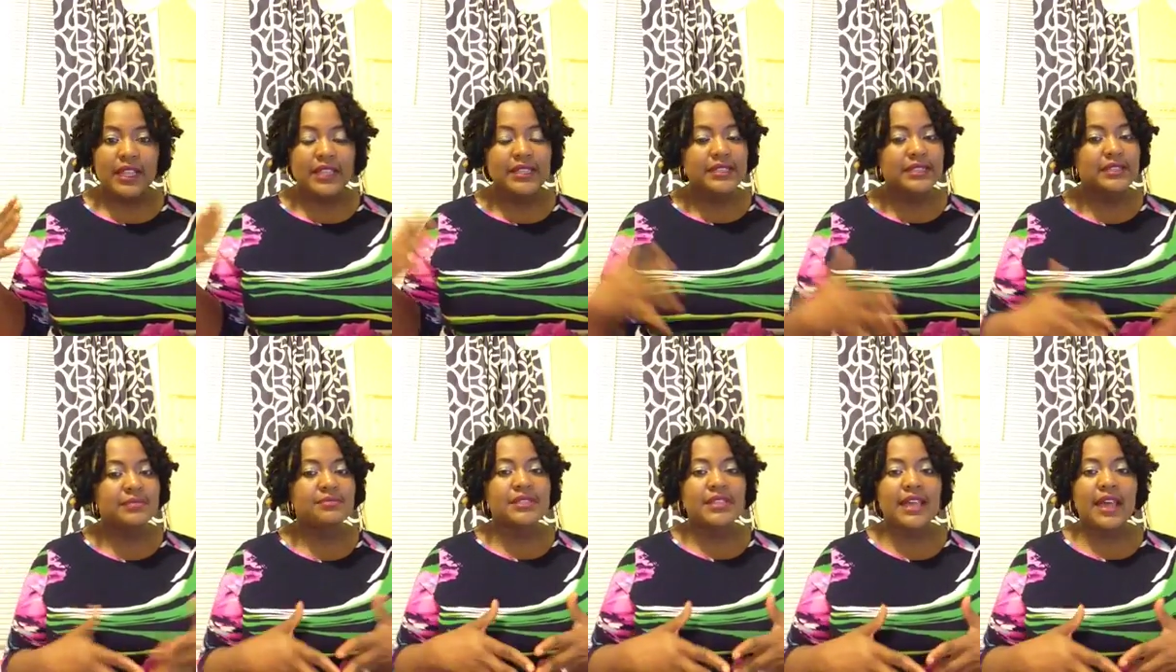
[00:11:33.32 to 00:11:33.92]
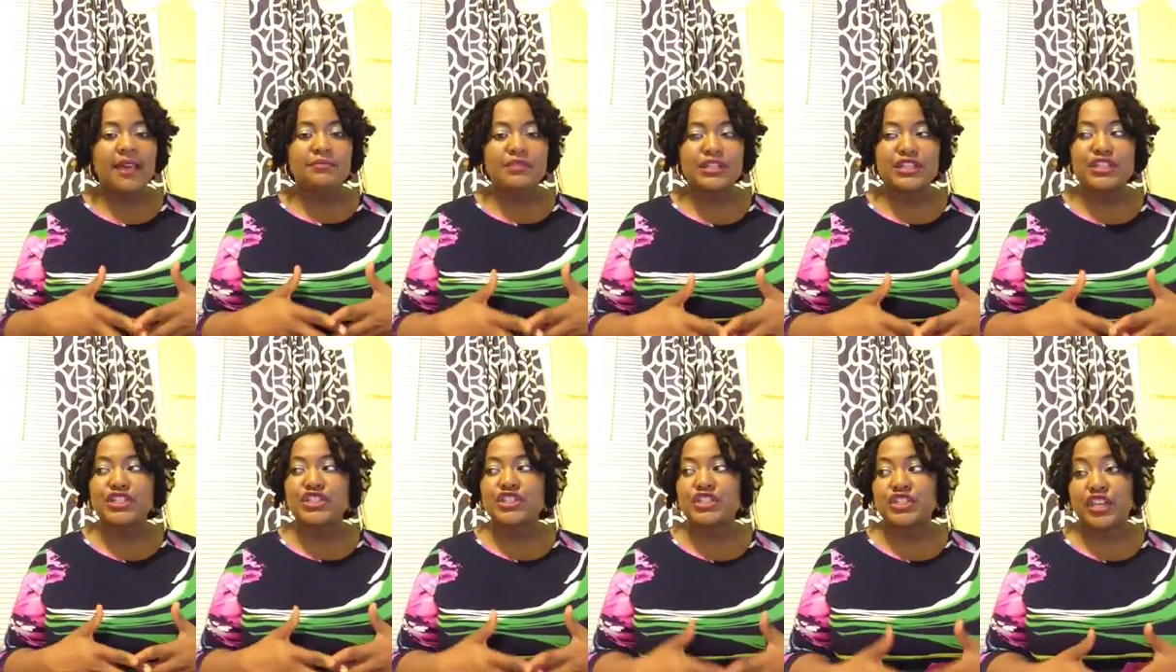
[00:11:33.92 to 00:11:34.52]
sometime
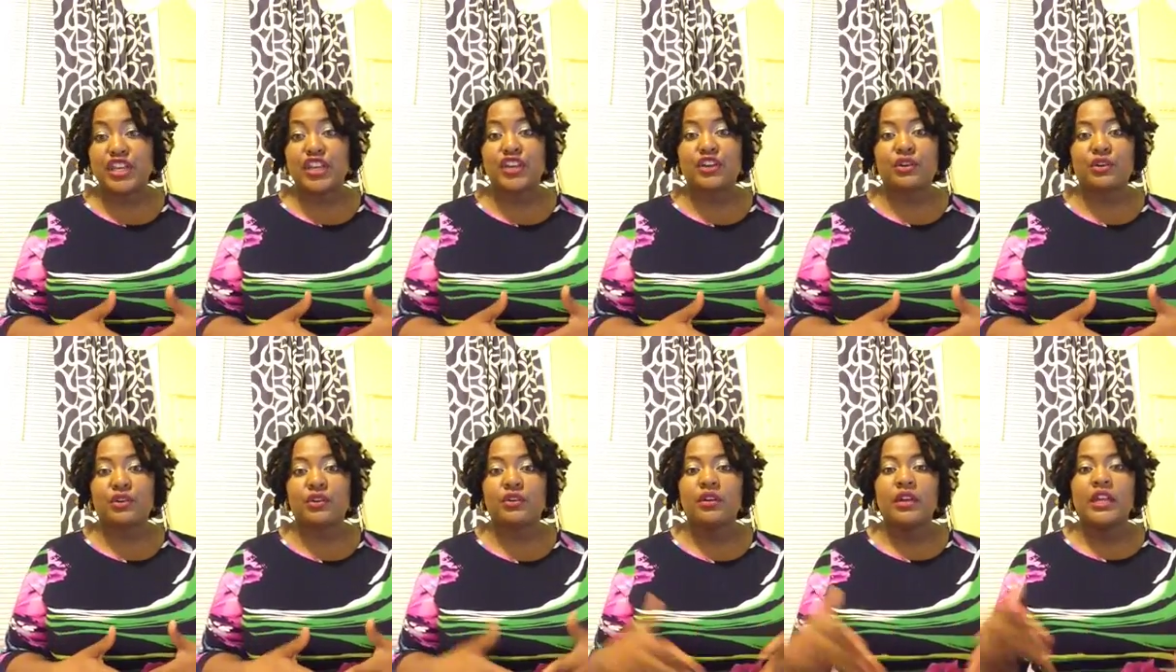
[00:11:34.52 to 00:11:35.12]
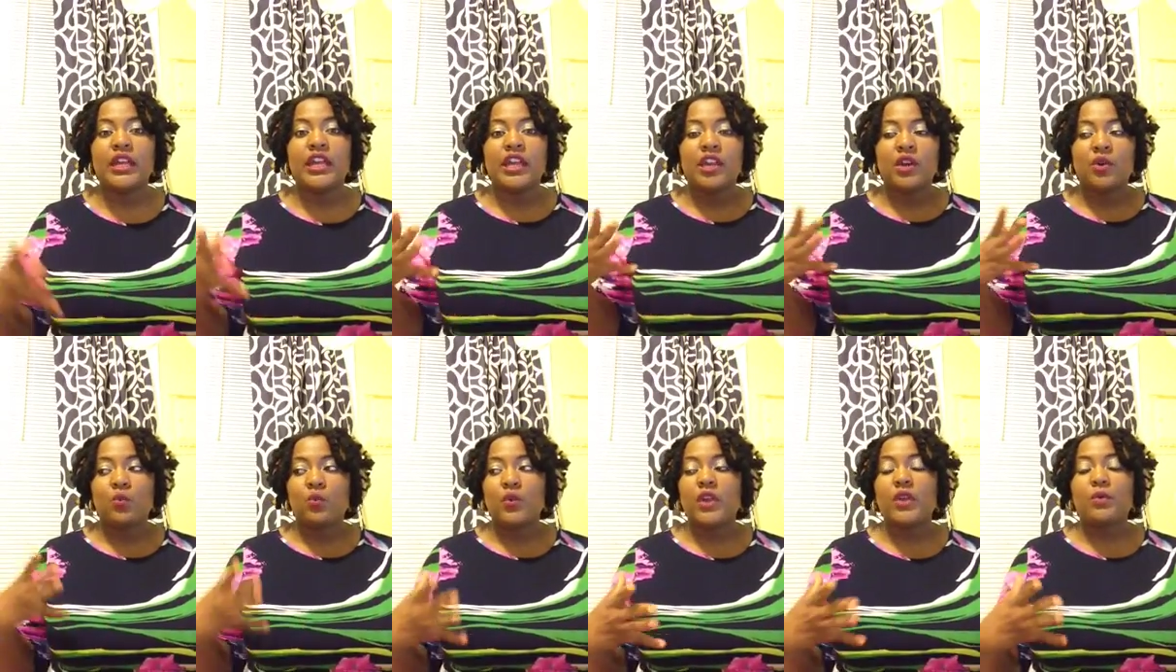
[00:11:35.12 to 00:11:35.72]
this year
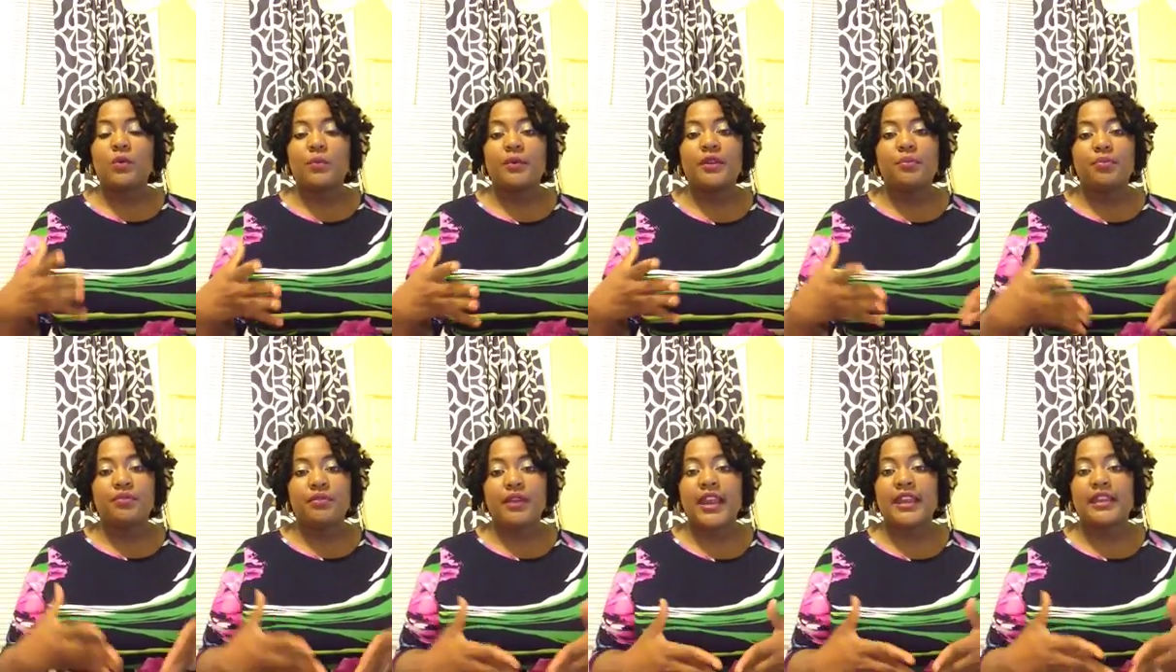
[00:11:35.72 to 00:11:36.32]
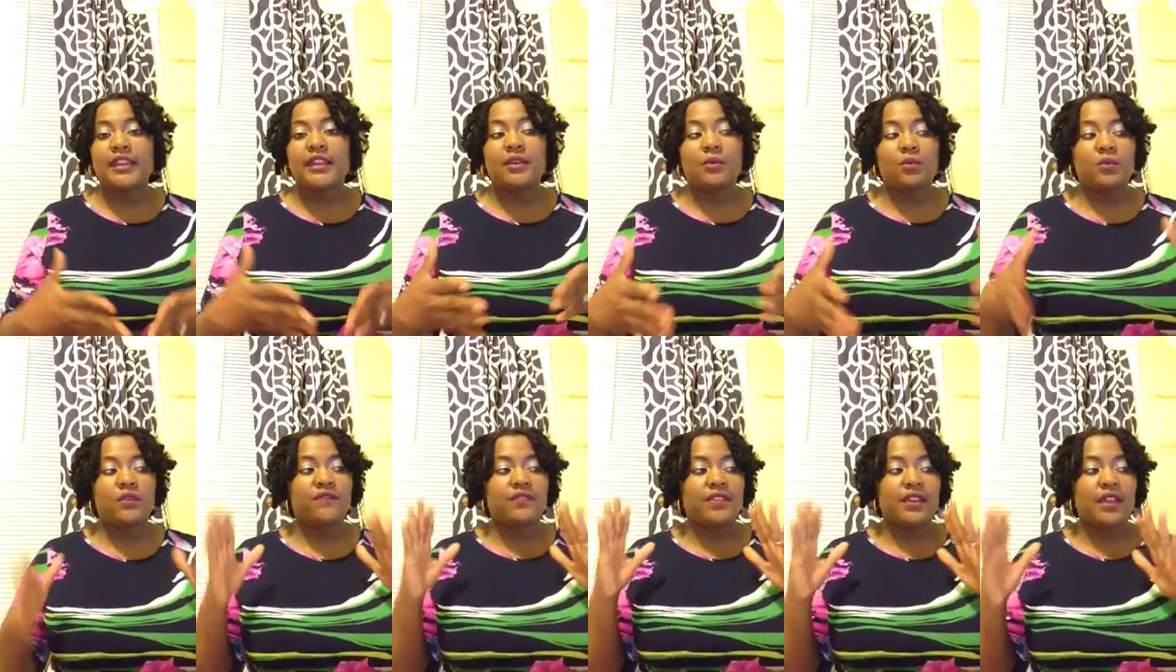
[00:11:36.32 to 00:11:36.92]
we will be pregnant
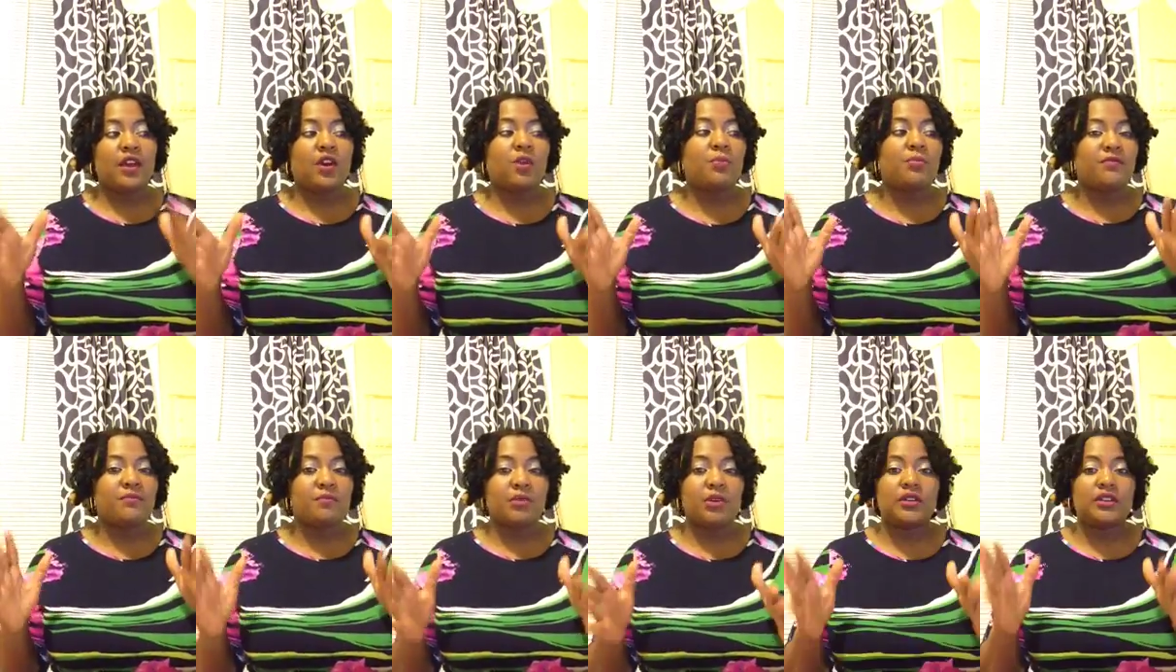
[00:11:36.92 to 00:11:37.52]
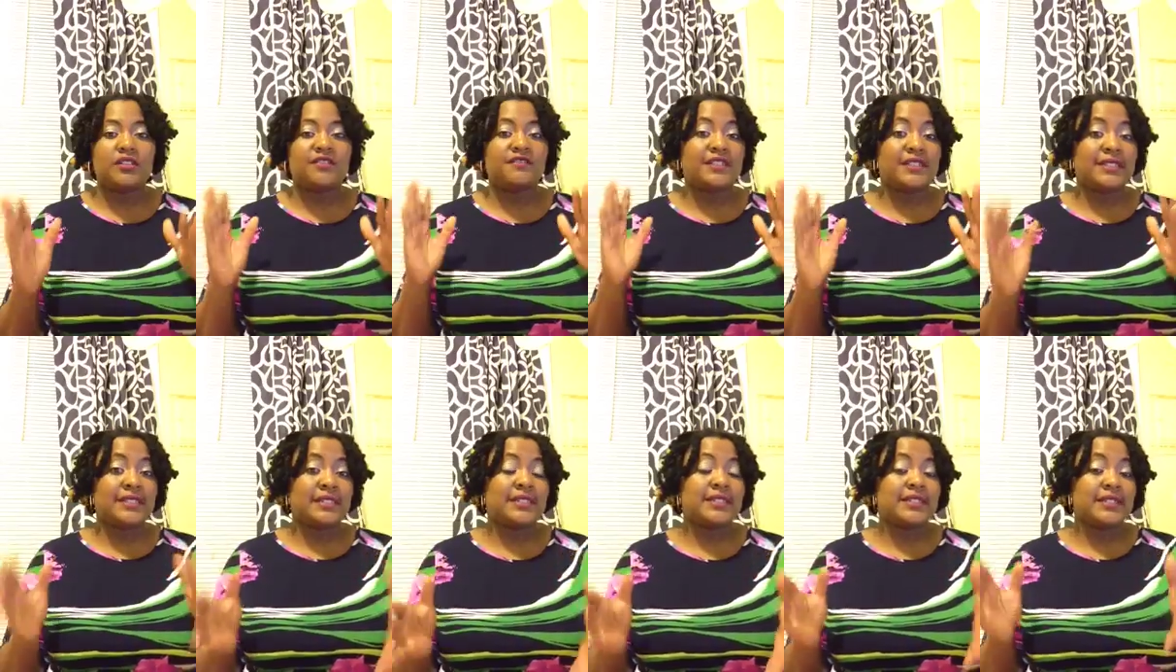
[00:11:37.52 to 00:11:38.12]
with the help of Merlin
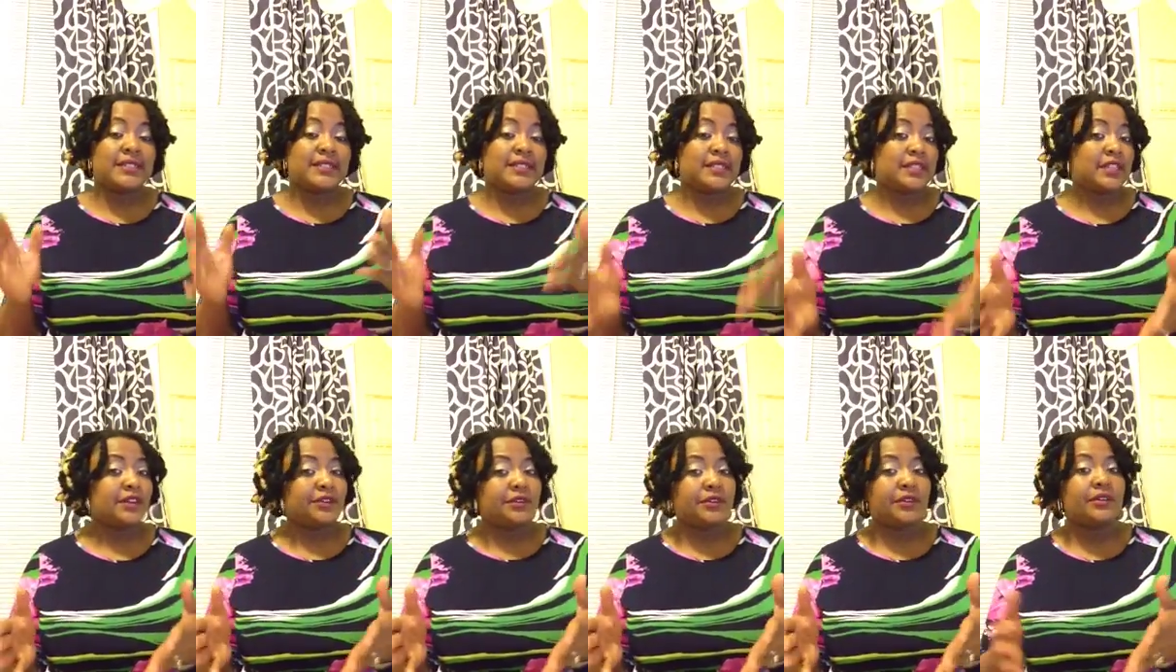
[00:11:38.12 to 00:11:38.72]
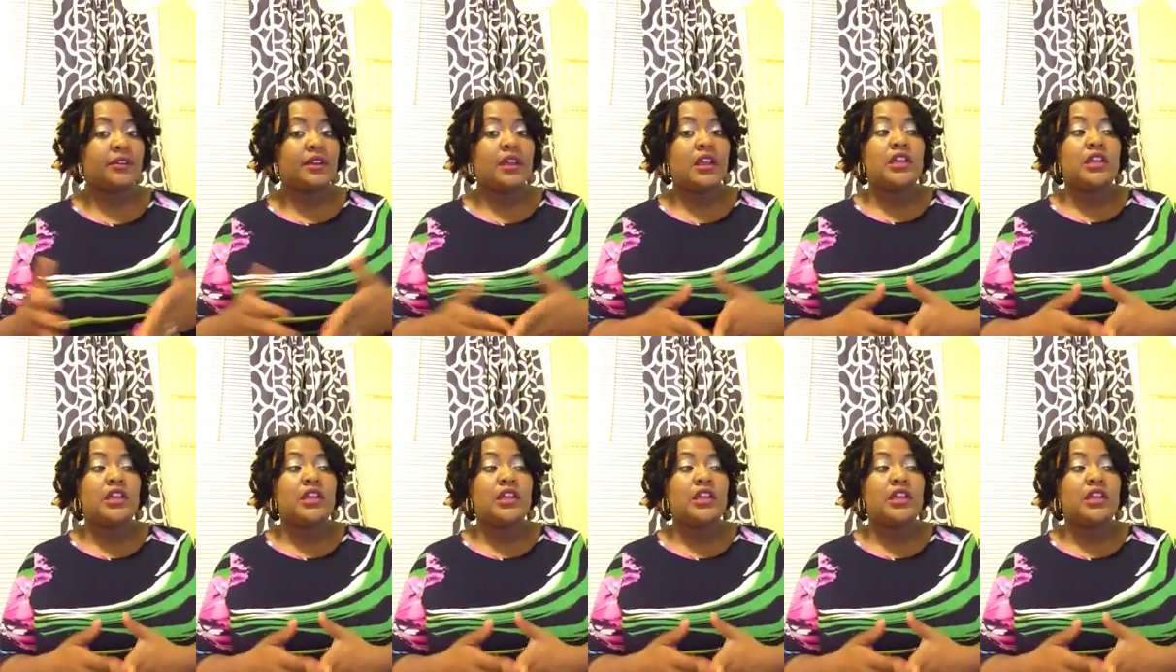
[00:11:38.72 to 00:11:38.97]
Fertility Center.